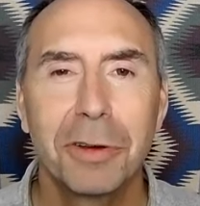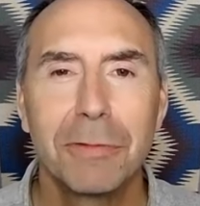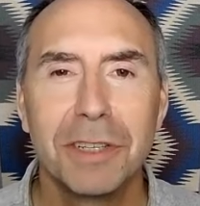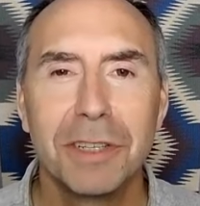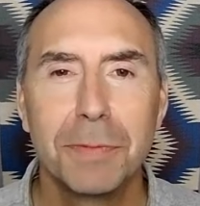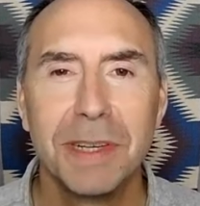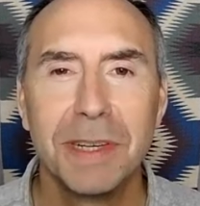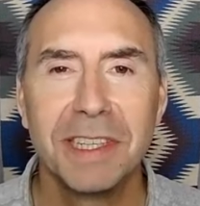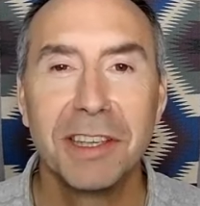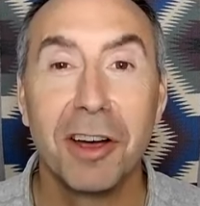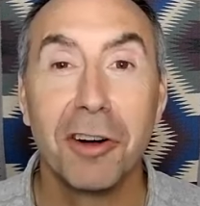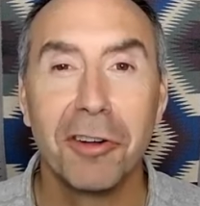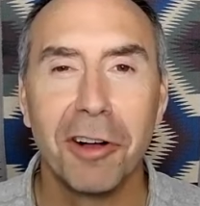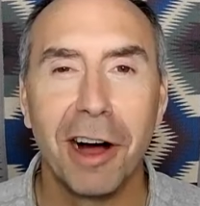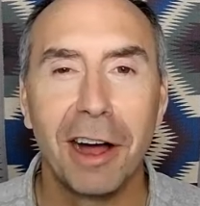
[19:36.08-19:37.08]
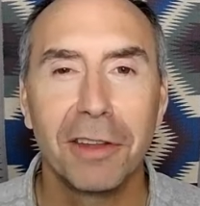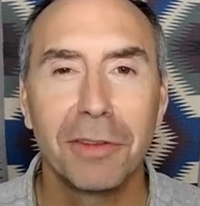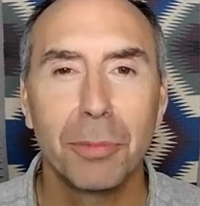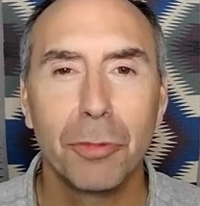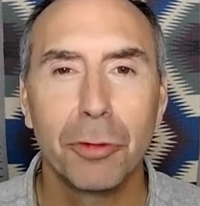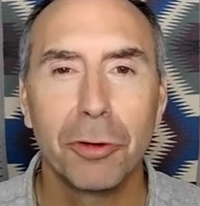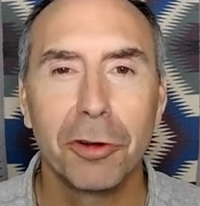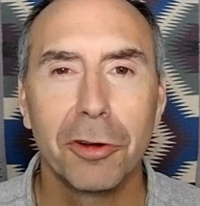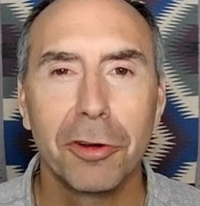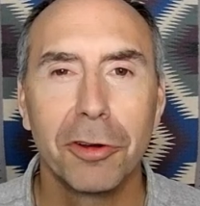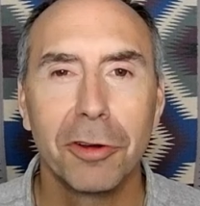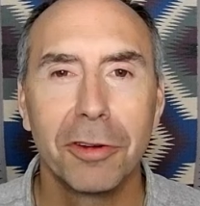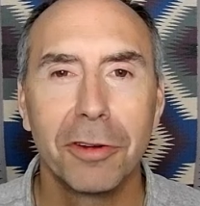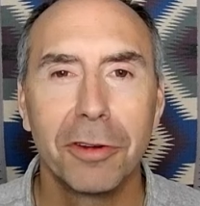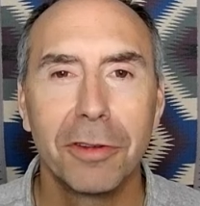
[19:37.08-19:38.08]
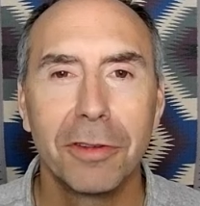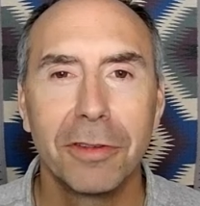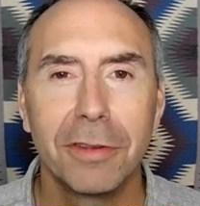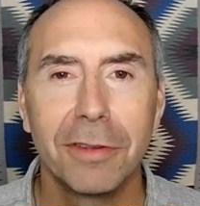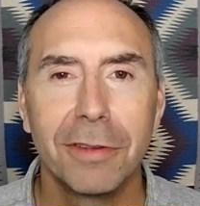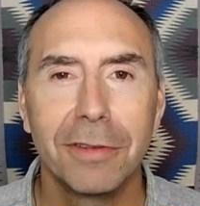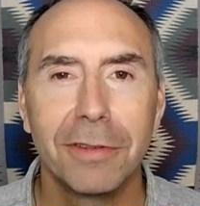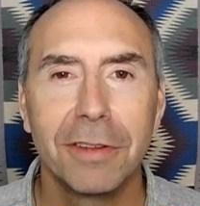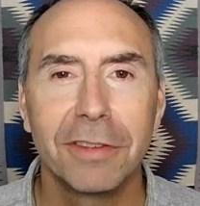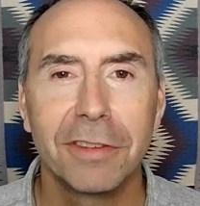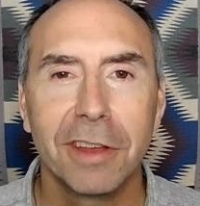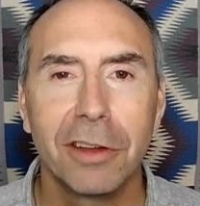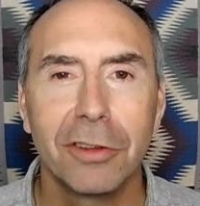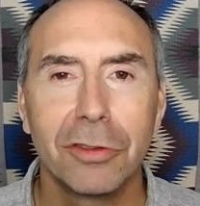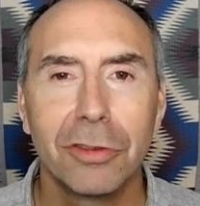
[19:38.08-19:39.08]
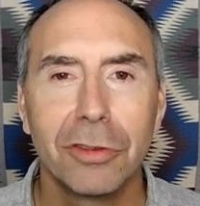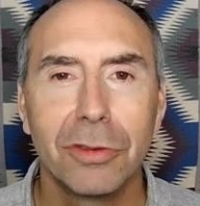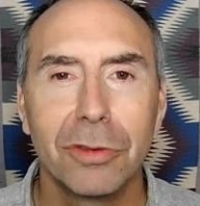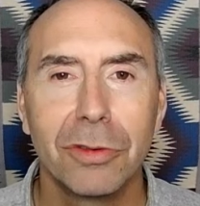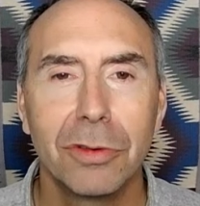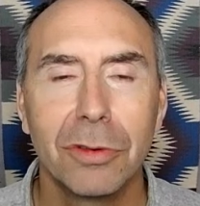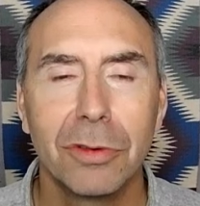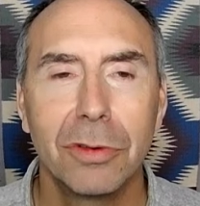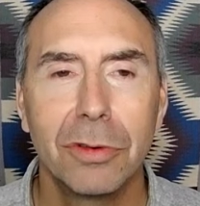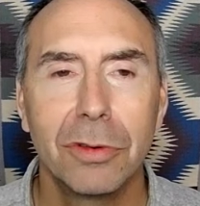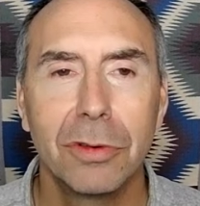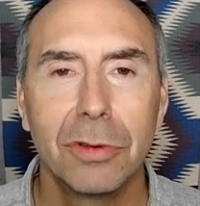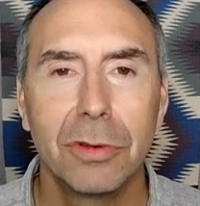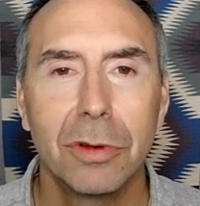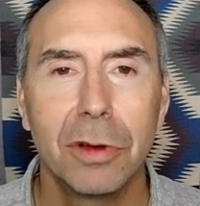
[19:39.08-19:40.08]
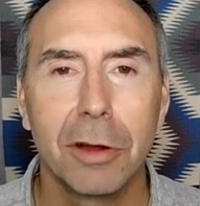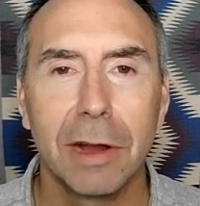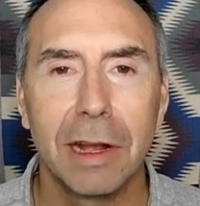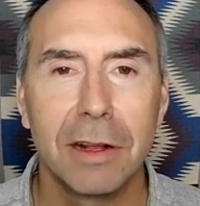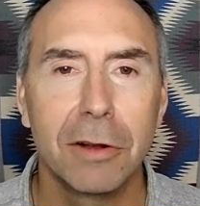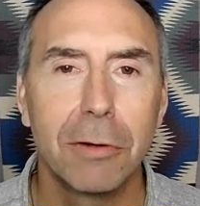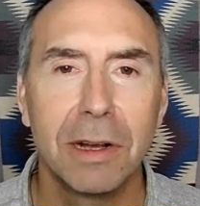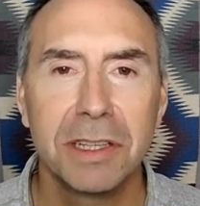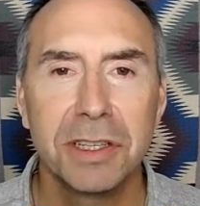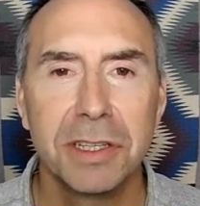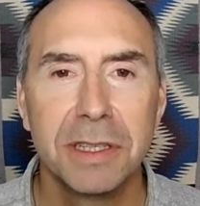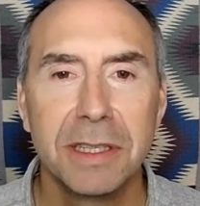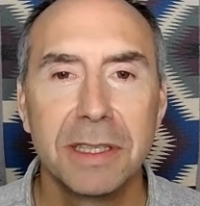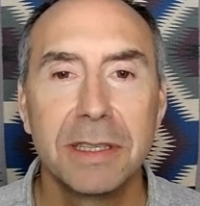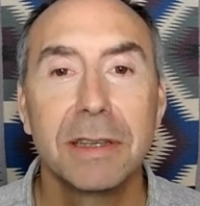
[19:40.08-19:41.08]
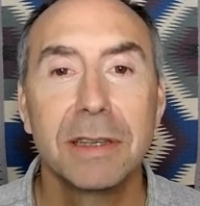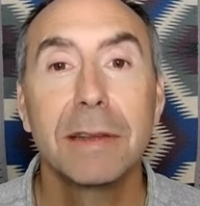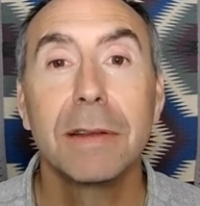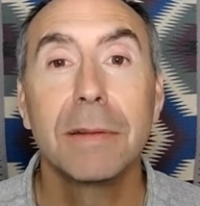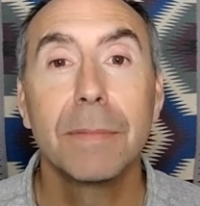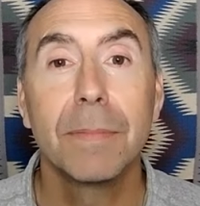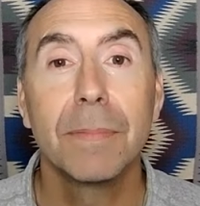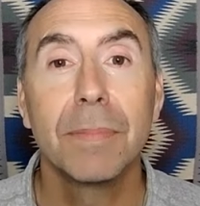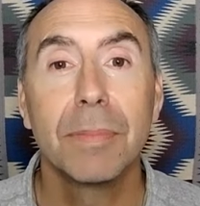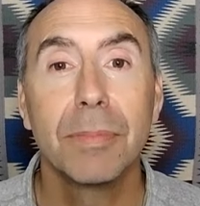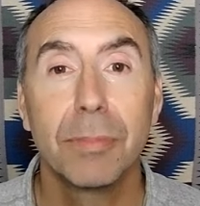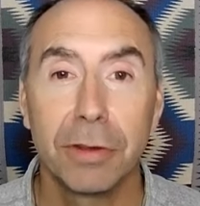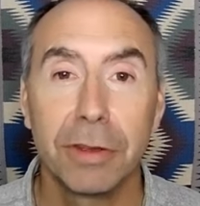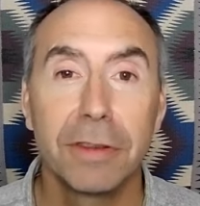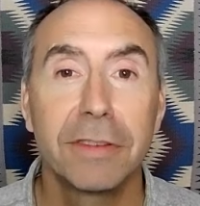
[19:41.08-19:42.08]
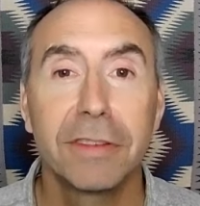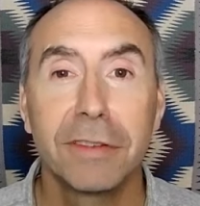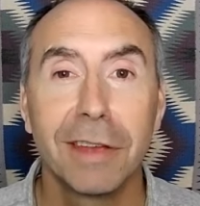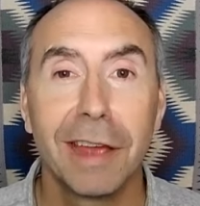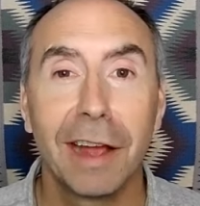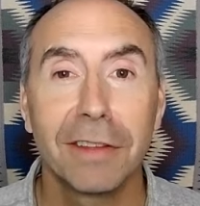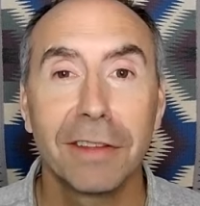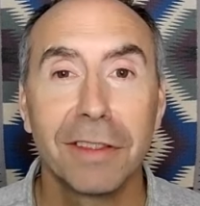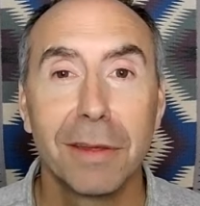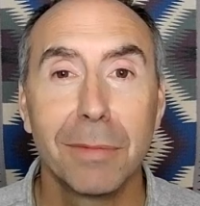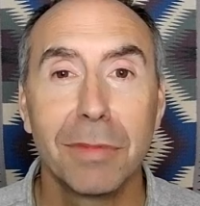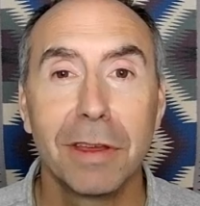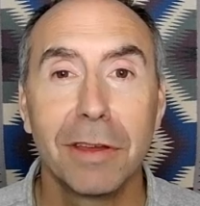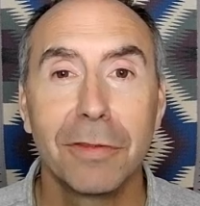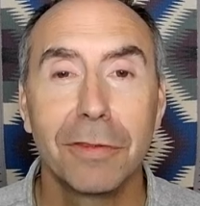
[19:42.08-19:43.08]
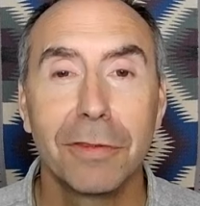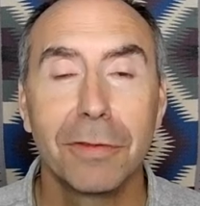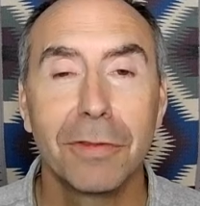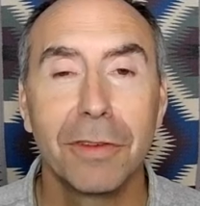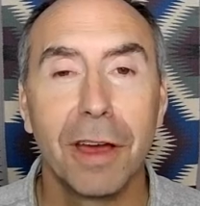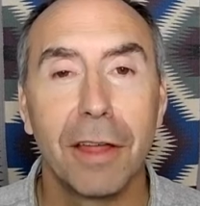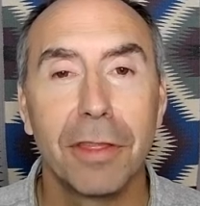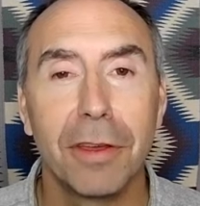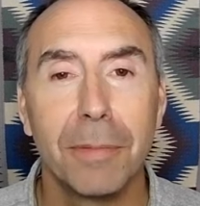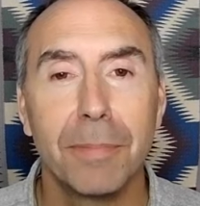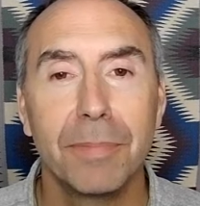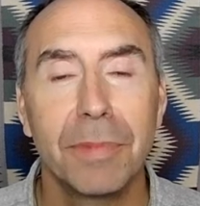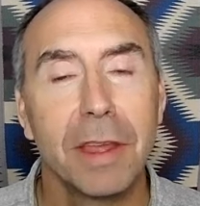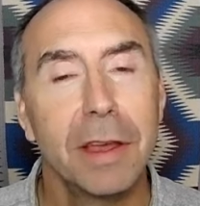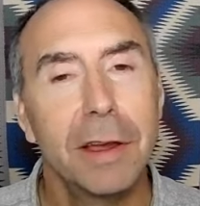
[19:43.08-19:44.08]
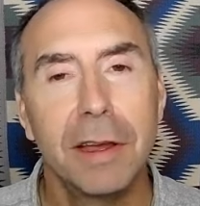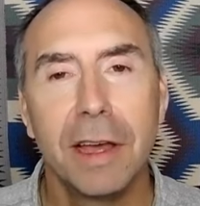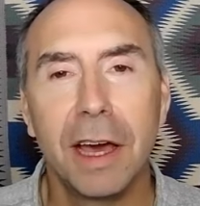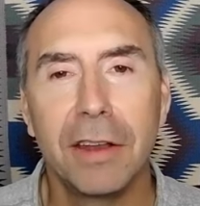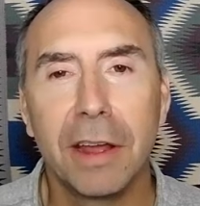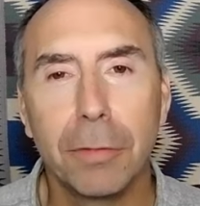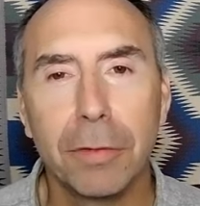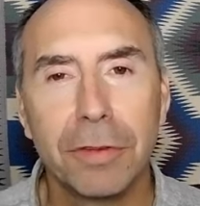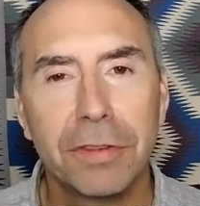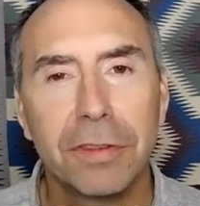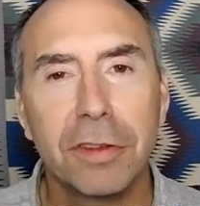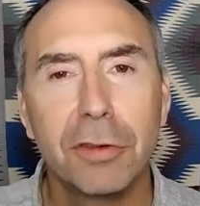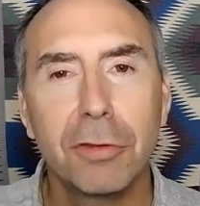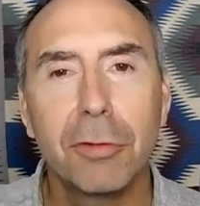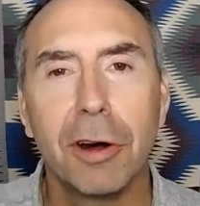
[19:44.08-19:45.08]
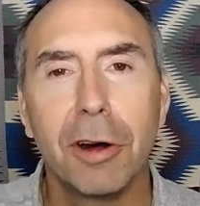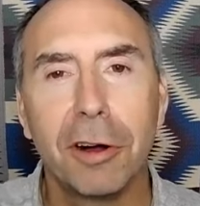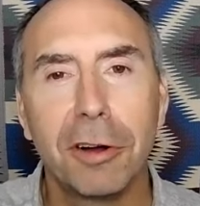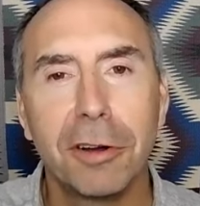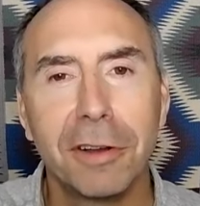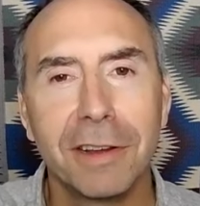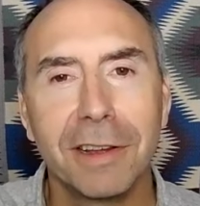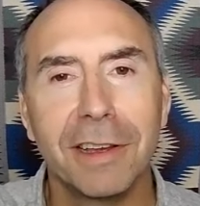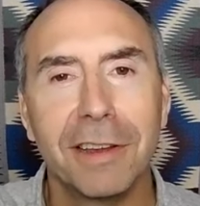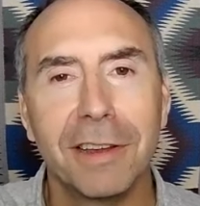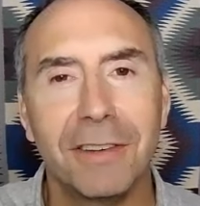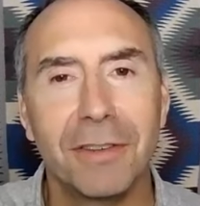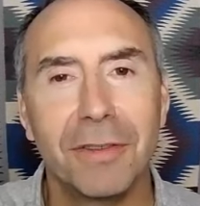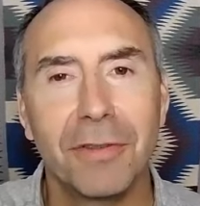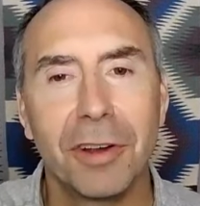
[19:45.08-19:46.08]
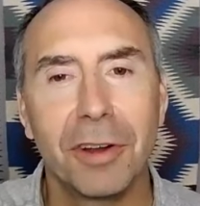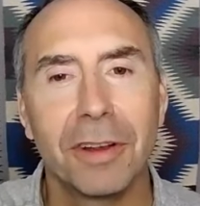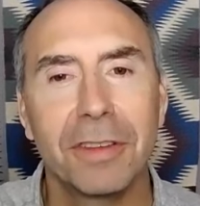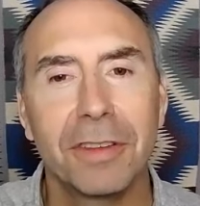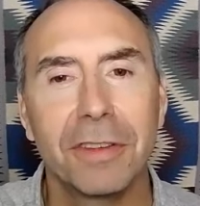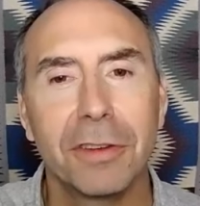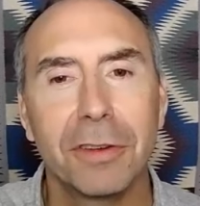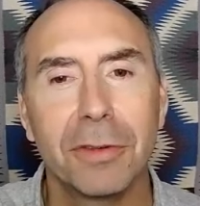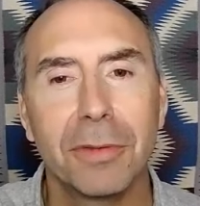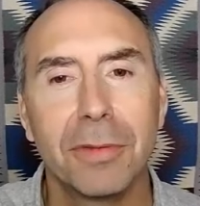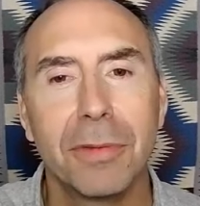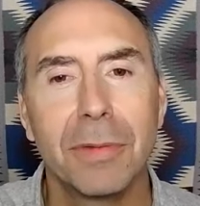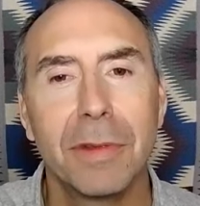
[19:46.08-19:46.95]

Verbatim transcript: which means a lot more discussion. All right, questions? please ask them if you've got them. And I will see you all again very soon.